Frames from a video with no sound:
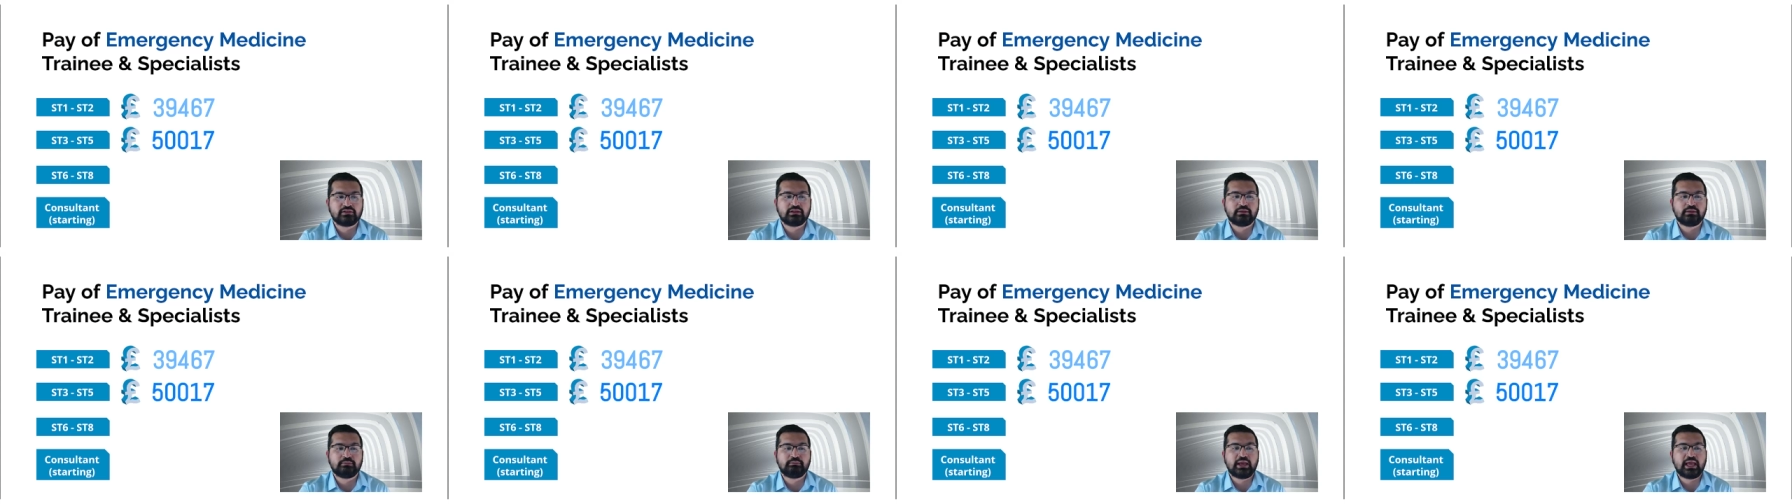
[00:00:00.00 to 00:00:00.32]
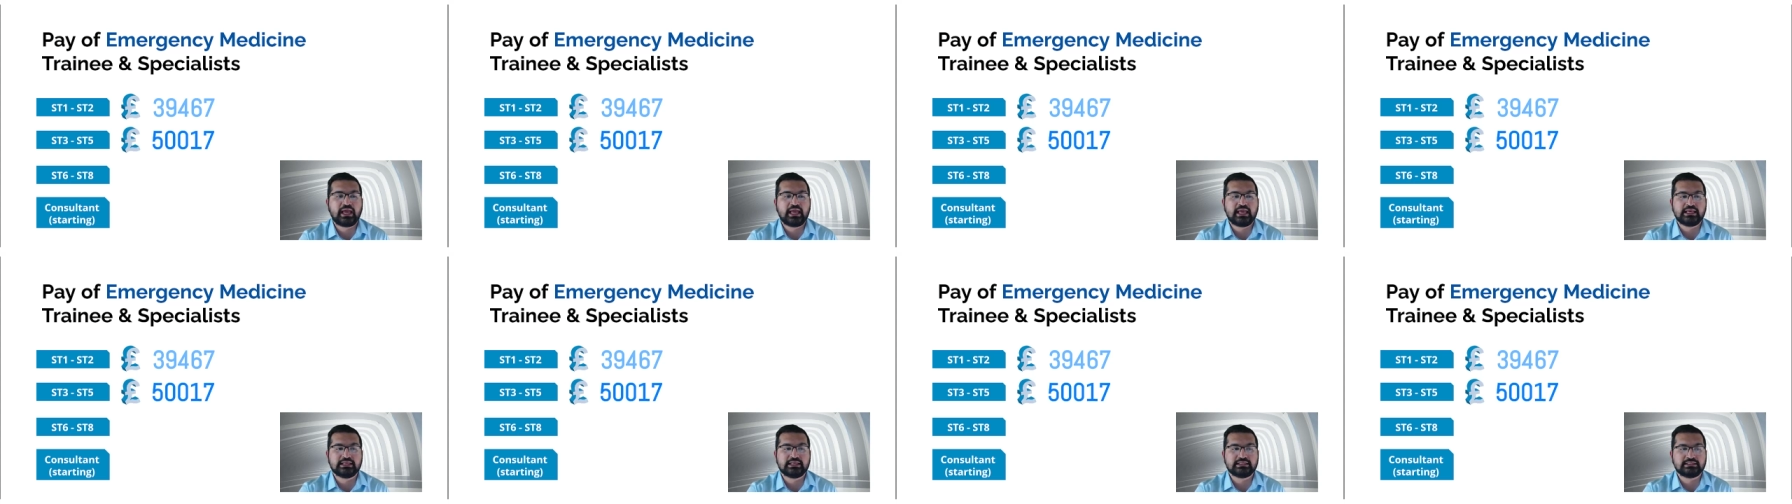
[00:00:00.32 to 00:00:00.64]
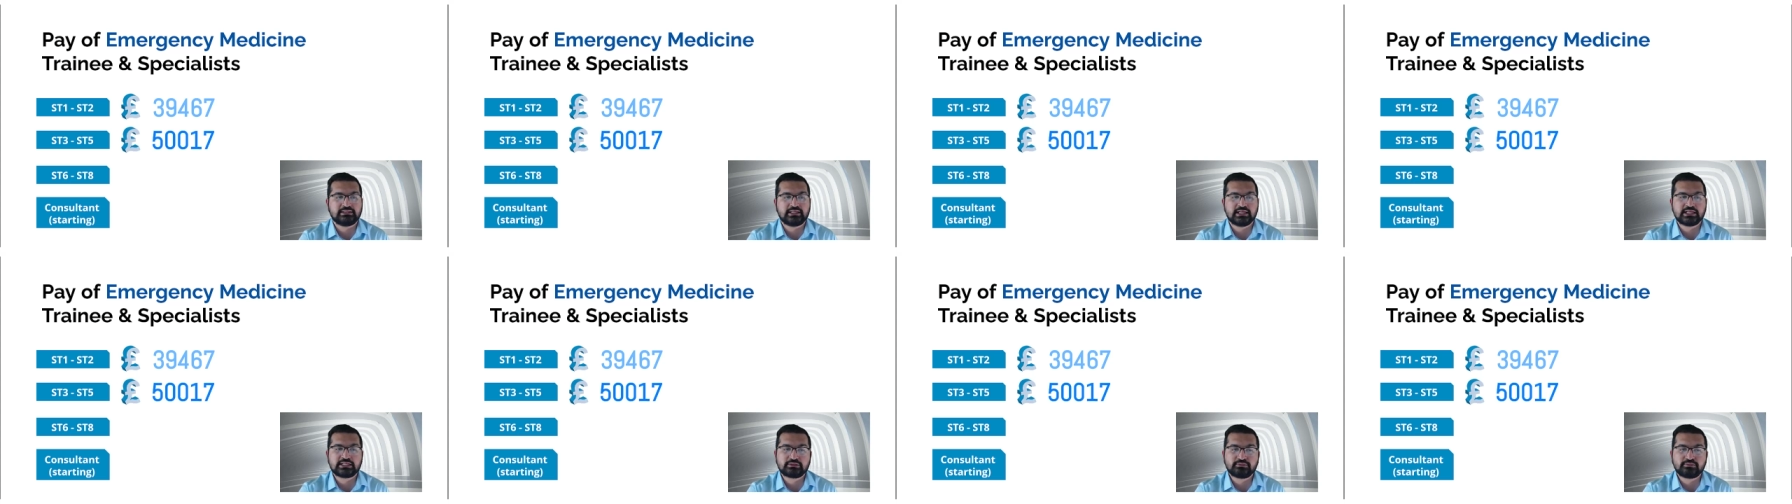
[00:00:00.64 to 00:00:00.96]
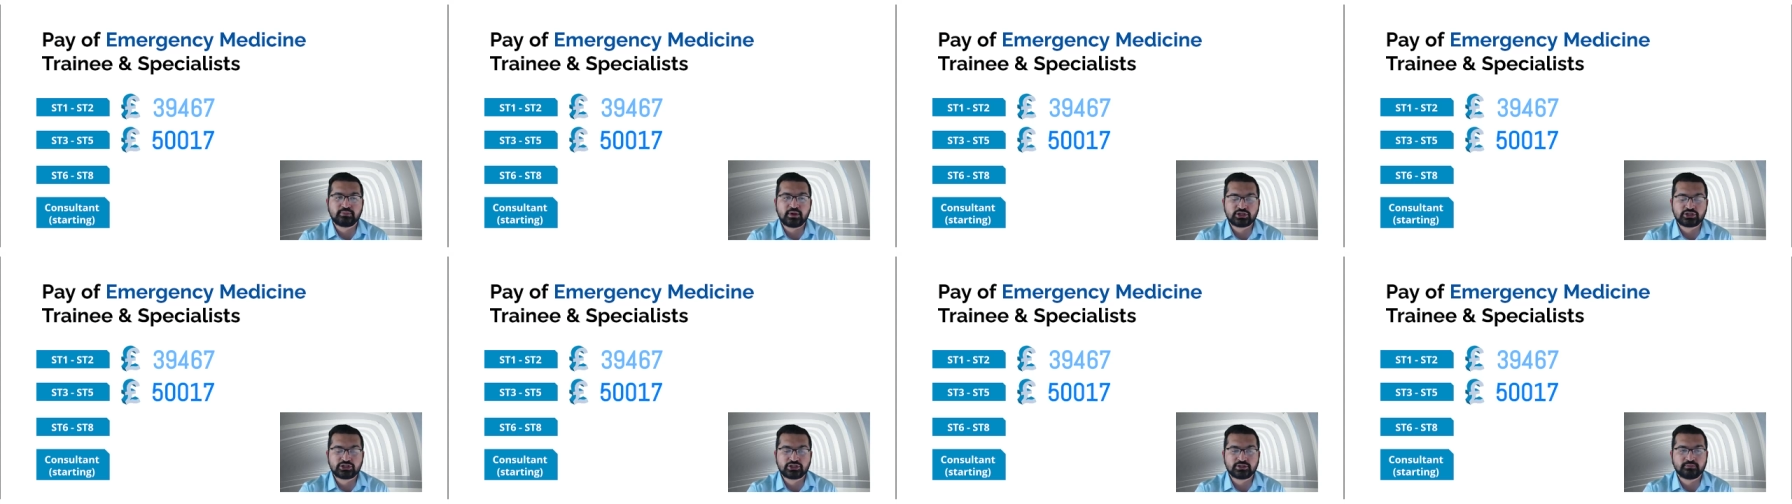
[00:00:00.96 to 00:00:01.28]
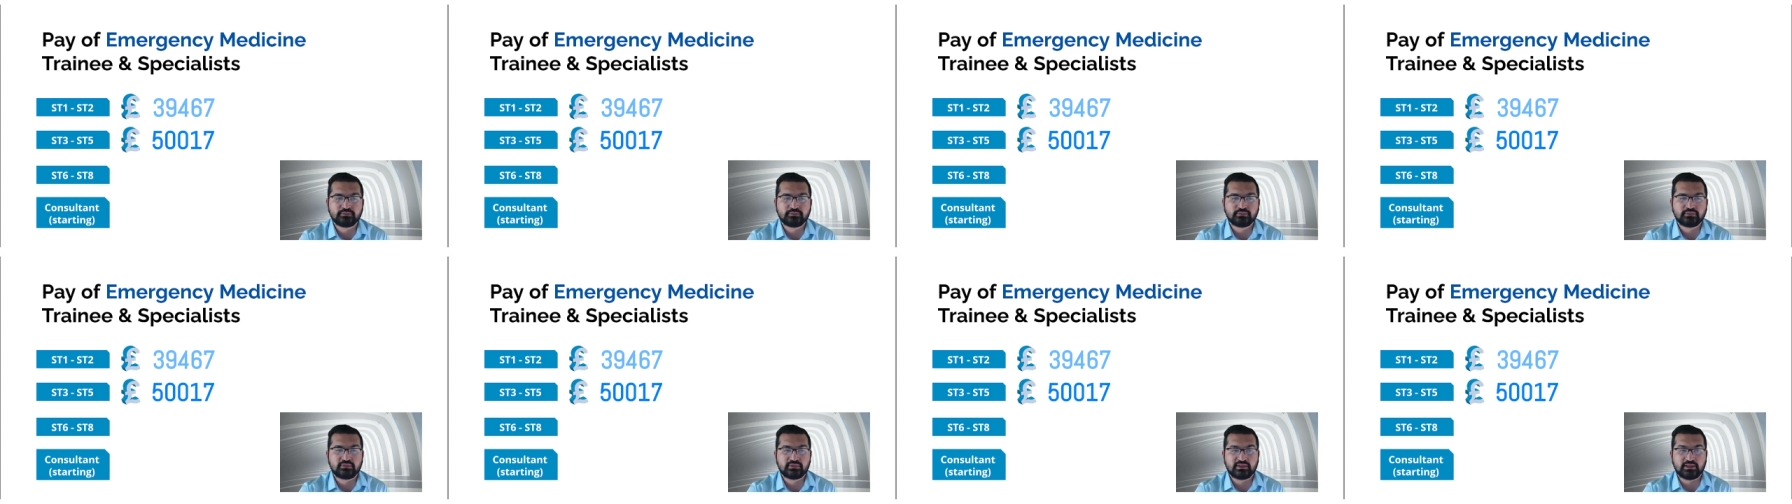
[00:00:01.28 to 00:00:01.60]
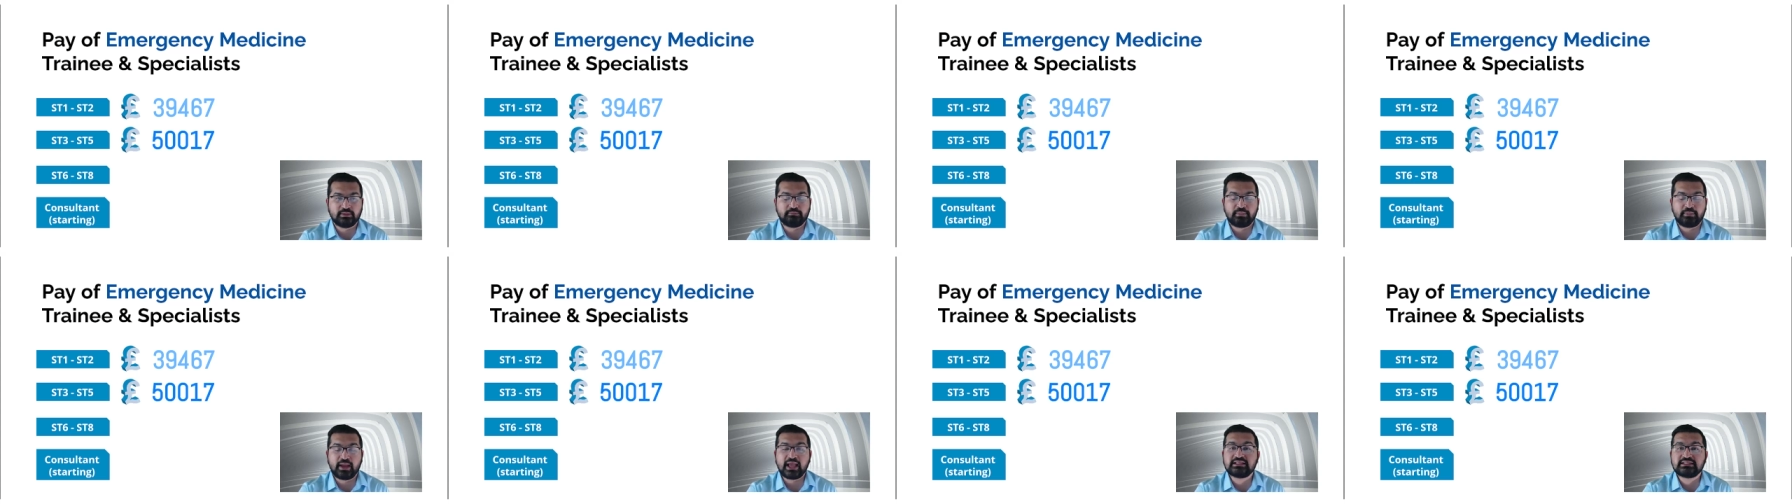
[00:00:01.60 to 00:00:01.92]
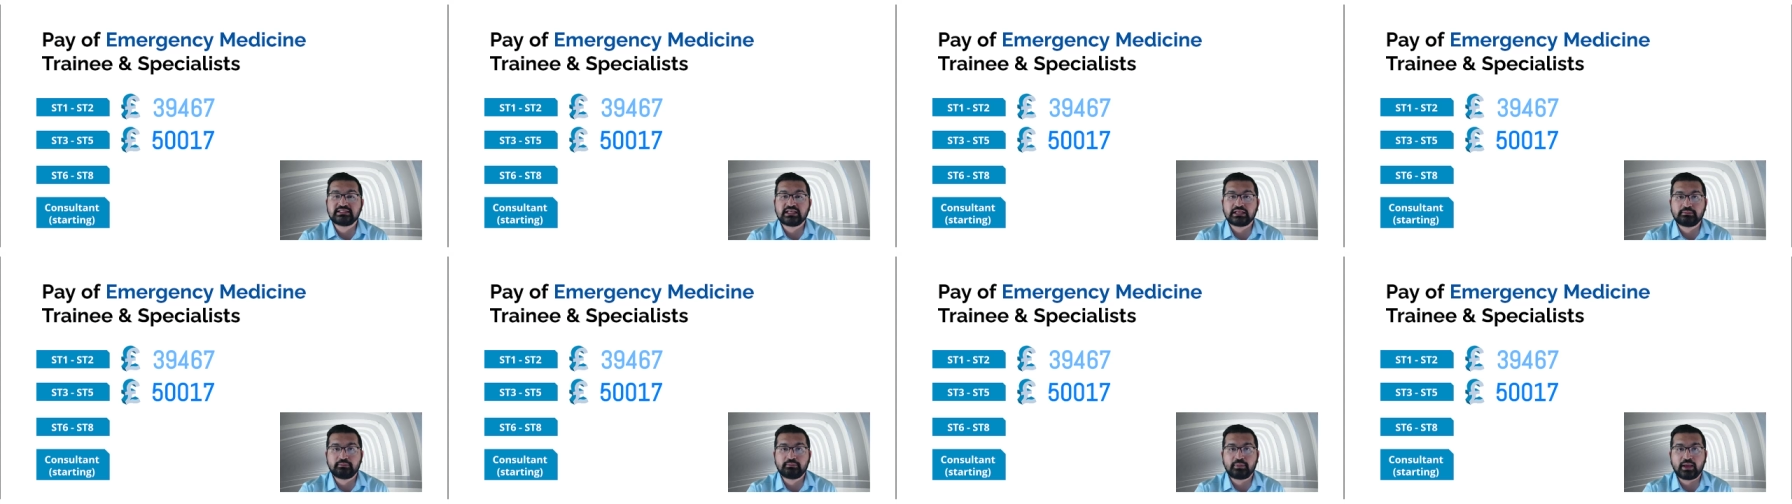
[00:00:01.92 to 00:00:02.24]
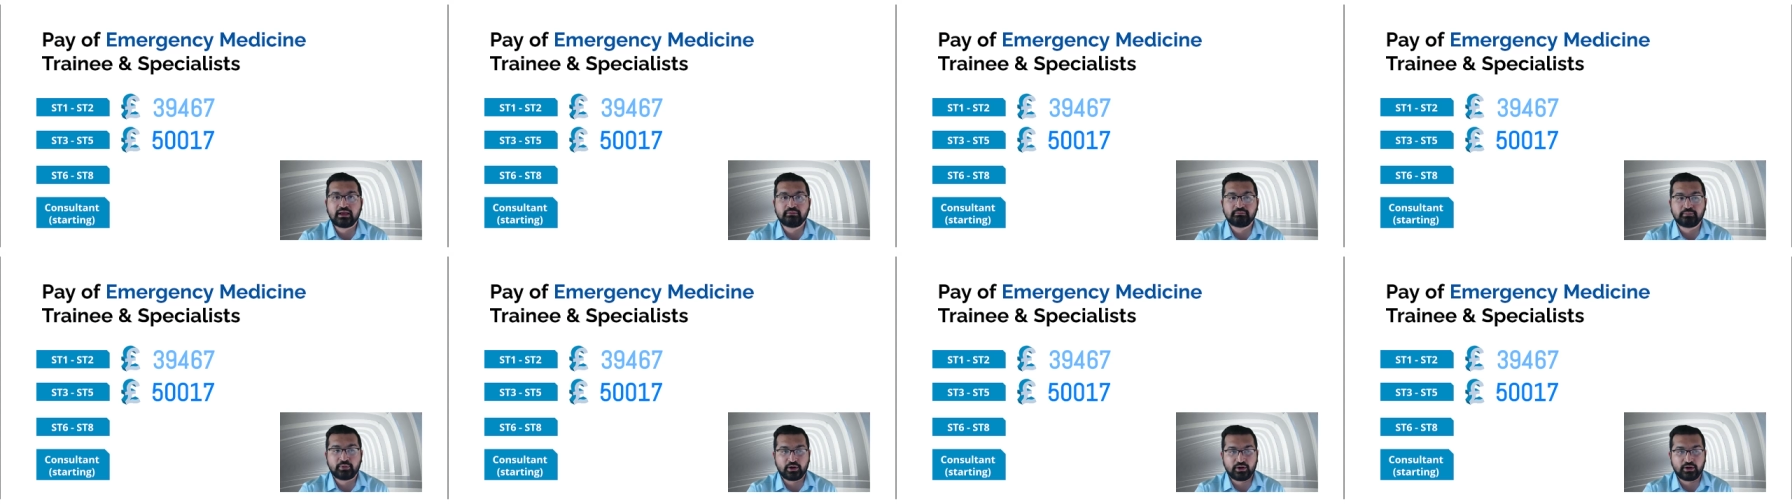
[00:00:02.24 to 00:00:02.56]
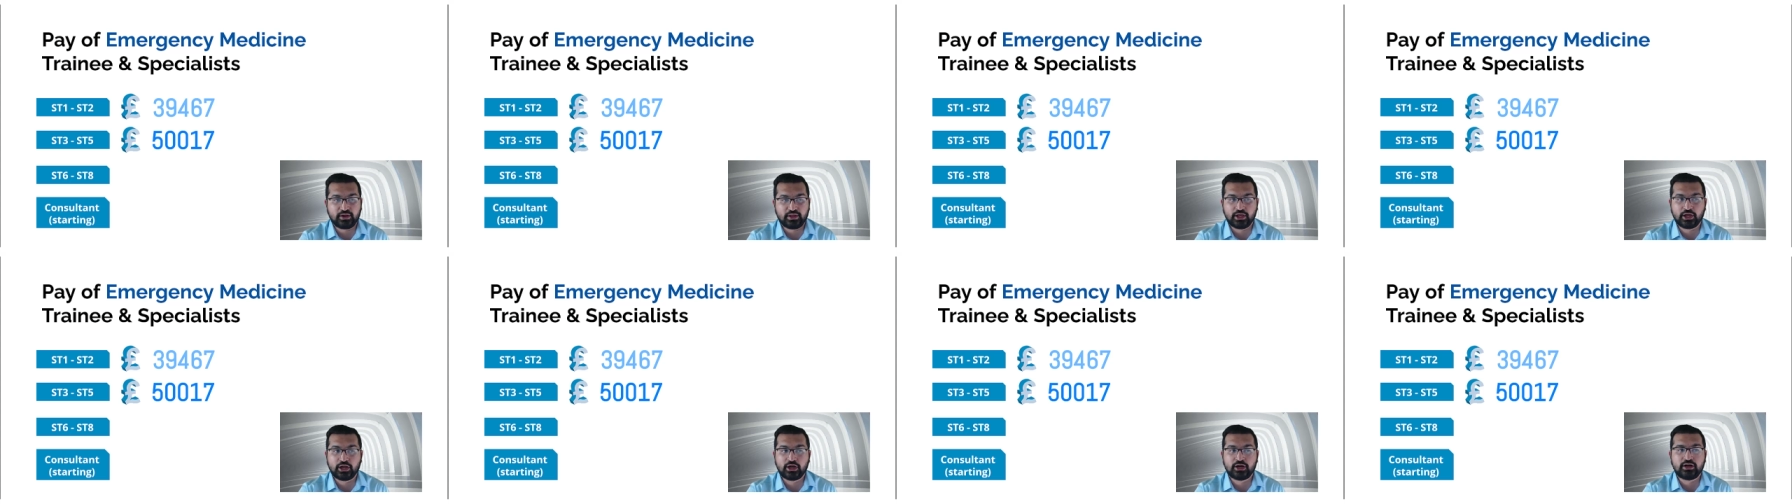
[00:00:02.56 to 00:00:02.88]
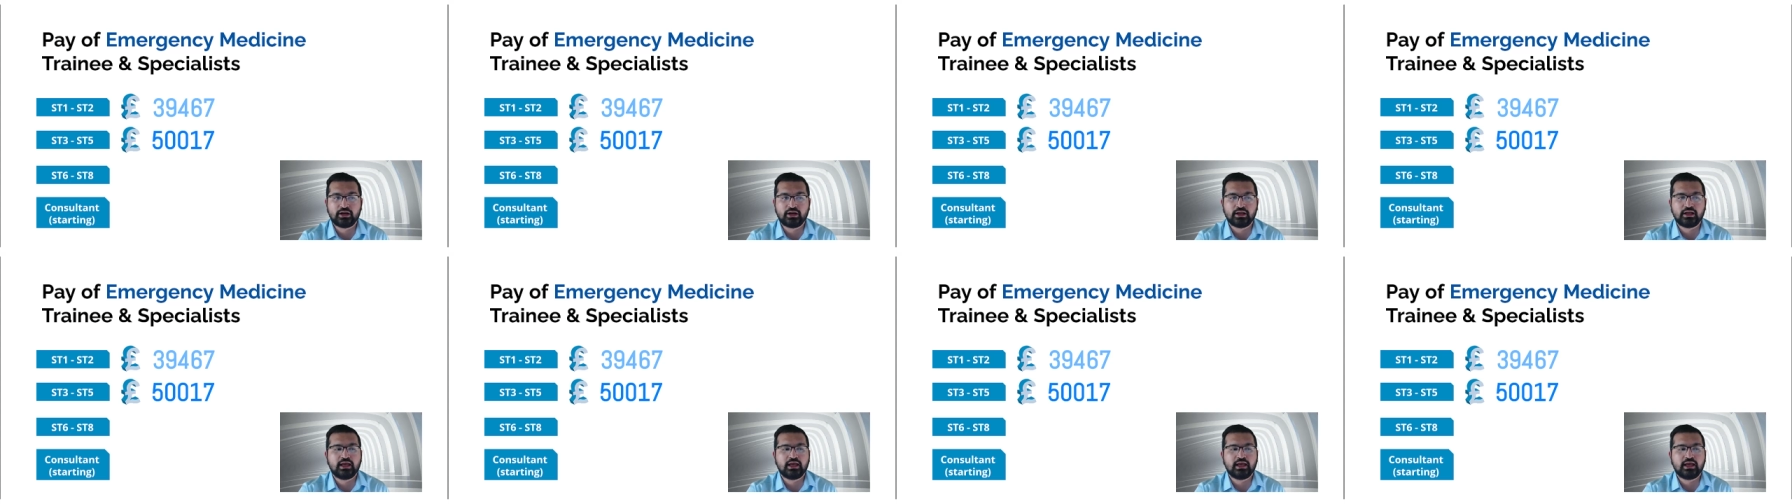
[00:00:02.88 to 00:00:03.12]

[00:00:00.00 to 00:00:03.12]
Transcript: the pay is this much, the basic pay per year.